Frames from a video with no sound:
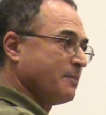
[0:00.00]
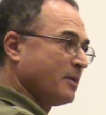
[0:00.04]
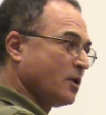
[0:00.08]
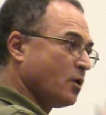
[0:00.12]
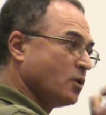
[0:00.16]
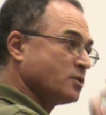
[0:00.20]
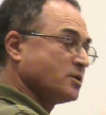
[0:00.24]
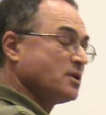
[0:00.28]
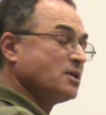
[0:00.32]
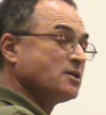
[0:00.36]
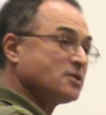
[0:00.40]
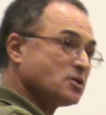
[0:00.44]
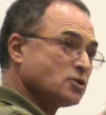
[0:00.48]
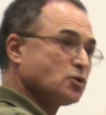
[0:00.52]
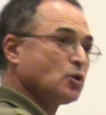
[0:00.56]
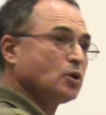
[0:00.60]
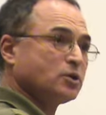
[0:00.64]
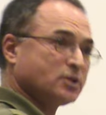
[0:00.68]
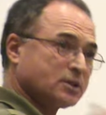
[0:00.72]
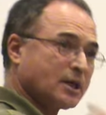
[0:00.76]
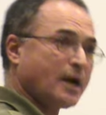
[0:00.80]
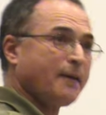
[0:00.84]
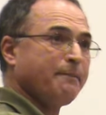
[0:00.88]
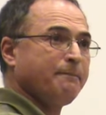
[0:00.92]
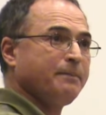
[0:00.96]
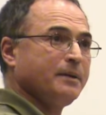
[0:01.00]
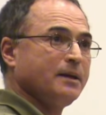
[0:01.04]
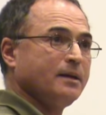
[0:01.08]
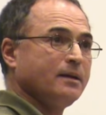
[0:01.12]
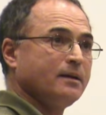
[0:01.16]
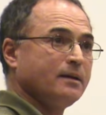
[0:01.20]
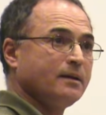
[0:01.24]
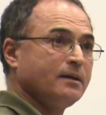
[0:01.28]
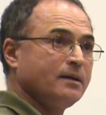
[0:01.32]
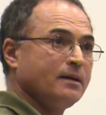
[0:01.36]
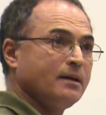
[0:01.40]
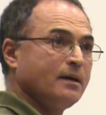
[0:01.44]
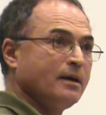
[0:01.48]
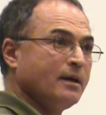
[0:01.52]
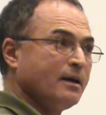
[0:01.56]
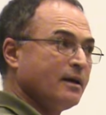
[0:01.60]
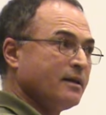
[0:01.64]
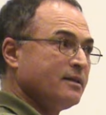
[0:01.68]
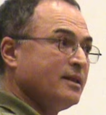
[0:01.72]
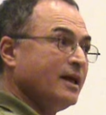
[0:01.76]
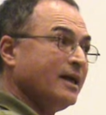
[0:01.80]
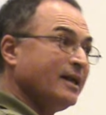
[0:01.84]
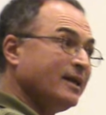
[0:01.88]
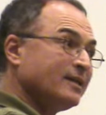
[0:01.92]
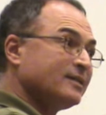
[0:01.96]
because this is what's happening,
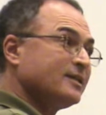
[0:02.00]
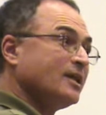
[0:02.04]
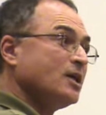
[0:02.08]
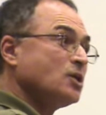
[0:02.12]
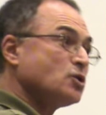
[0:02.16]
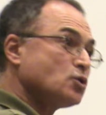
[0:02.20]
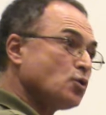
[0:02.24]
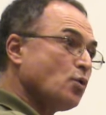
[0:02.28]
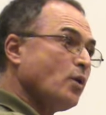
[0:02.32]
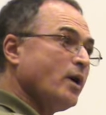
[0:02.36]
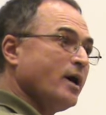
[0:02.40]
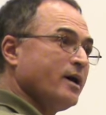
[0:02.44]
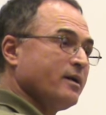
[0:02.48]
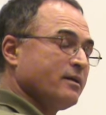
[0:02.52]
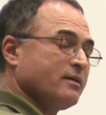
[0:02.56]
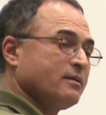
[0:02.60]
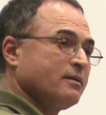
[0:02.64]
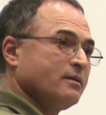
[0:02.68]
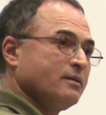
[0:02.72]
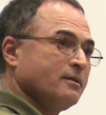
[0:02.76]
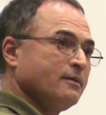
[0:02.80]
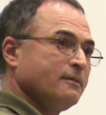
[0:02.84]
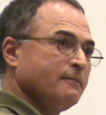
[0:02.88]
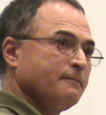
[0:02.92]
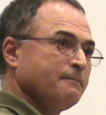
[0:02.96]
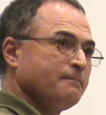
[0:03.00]
then it is worth